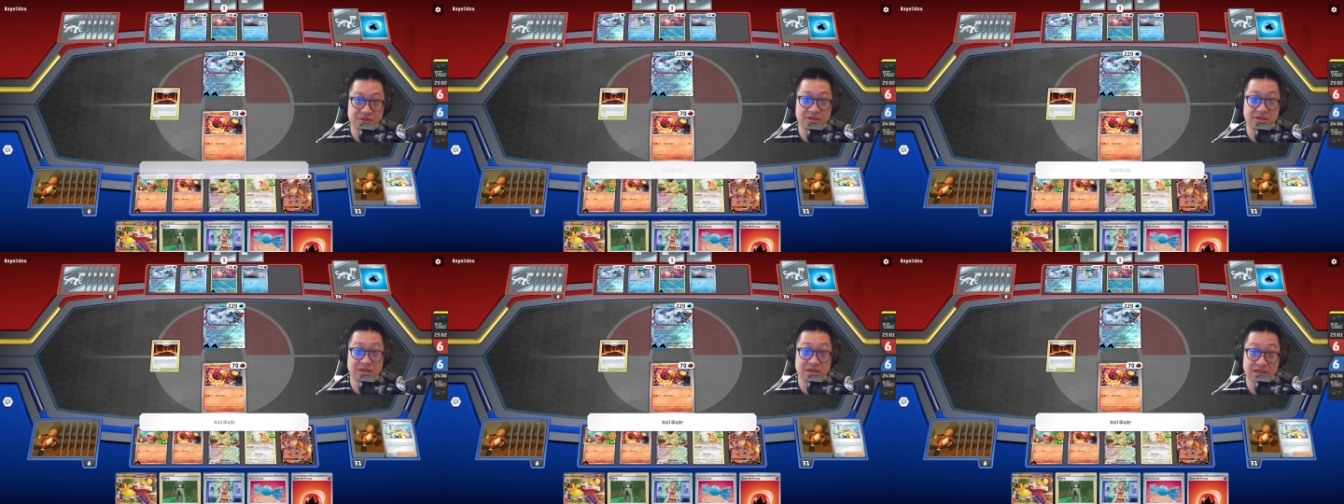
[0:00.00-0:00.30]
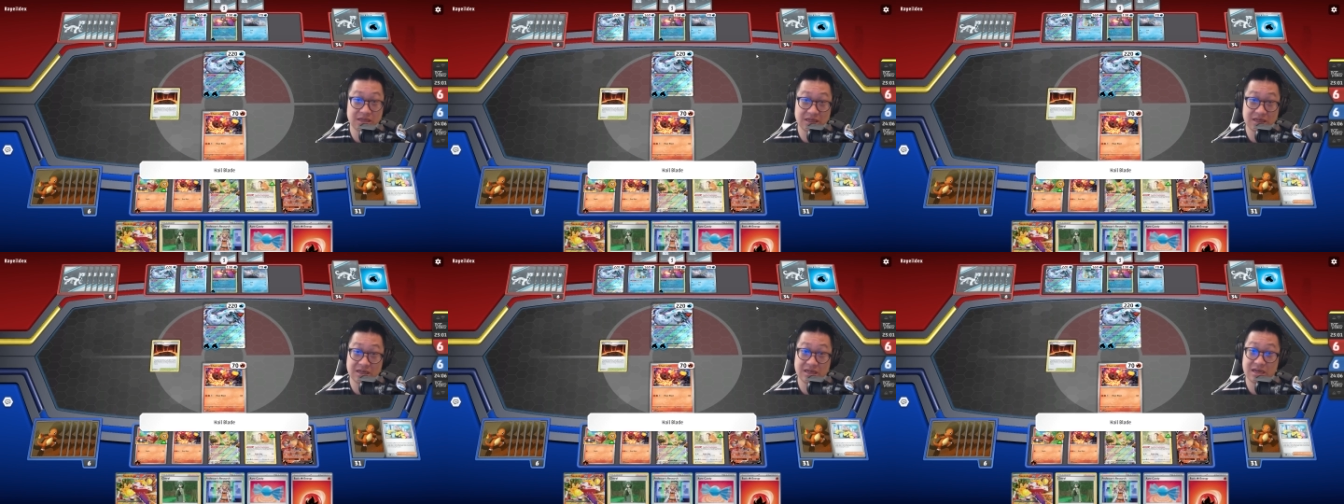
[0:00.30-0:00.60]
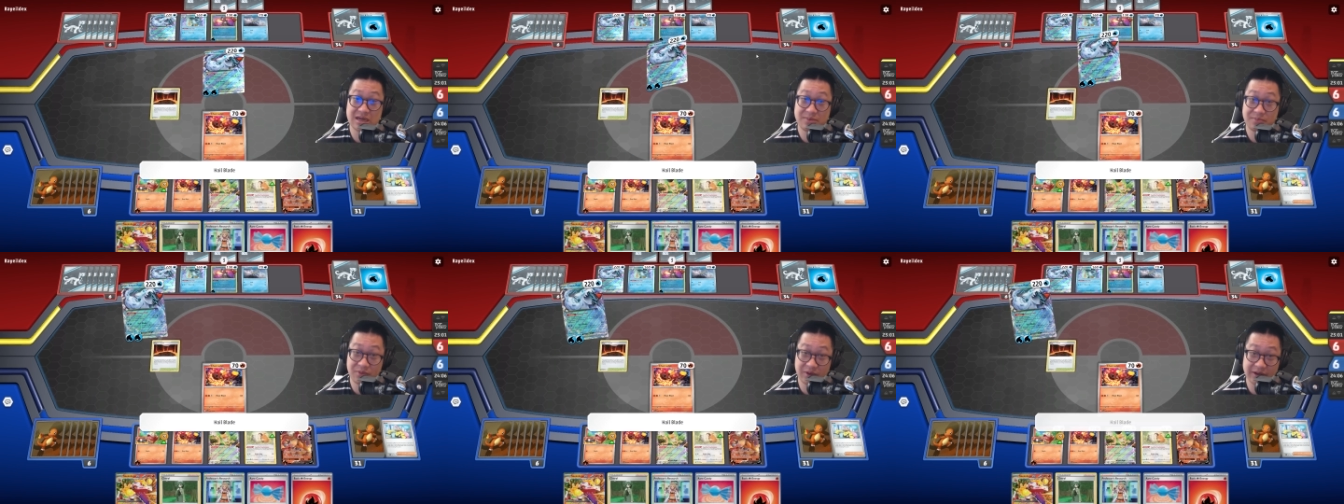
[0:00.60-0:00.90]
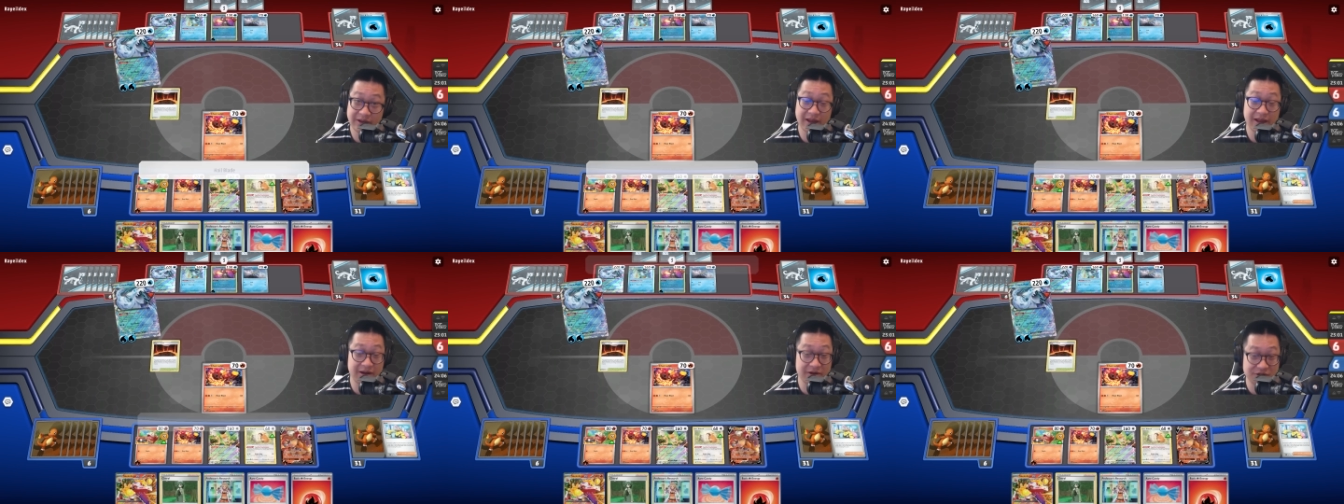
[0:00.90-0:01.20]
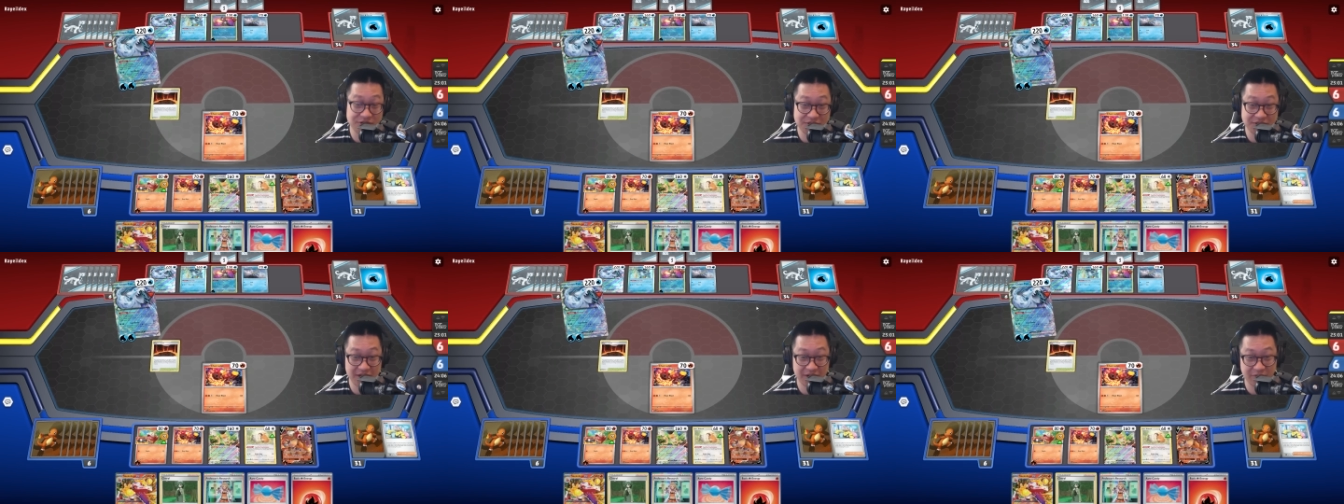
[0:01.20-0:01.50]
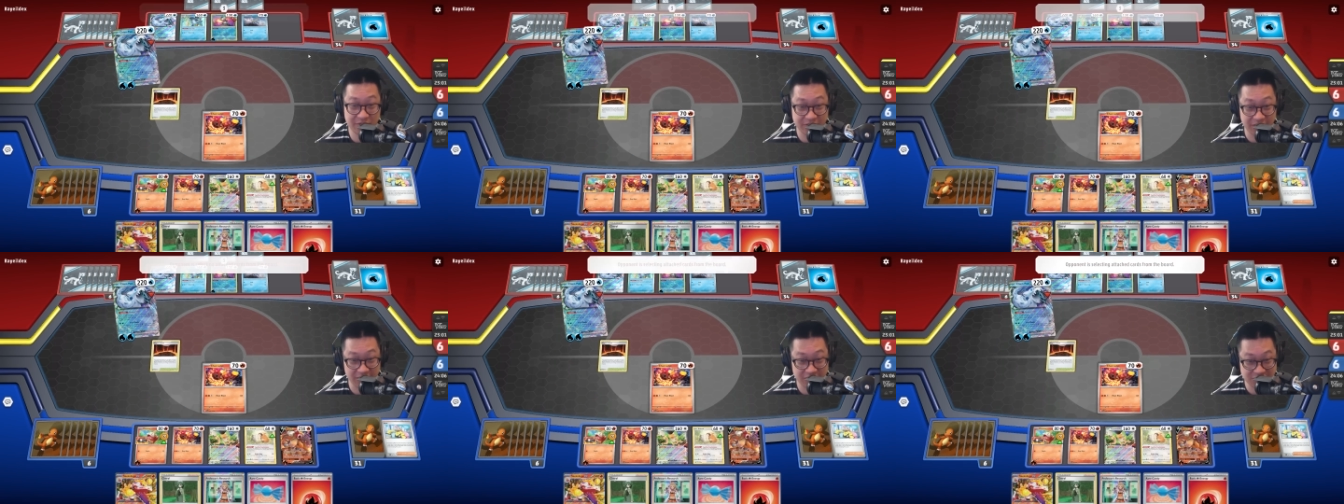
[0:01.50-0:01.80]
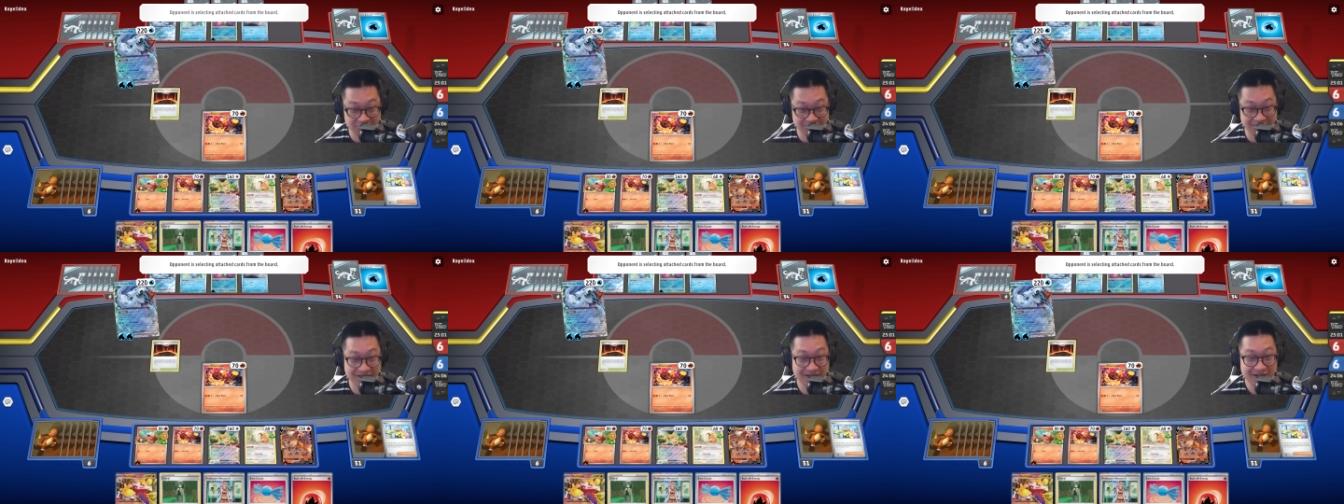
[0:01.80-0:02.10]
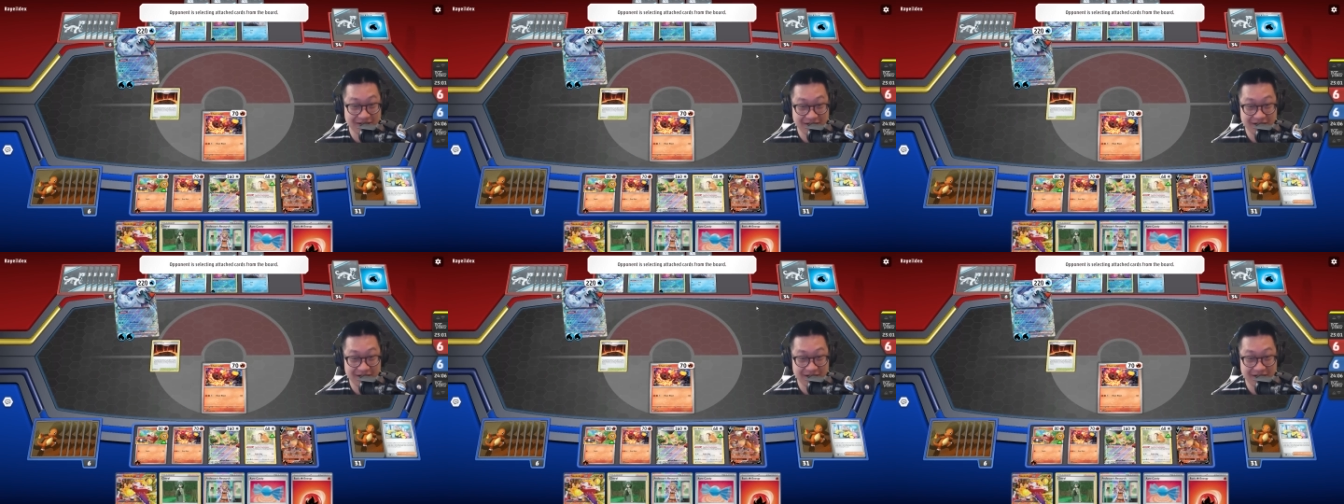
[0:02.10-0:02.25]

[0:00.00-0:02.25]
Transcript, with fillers: oh uh, yeah, I'm putting that energies on Greninja.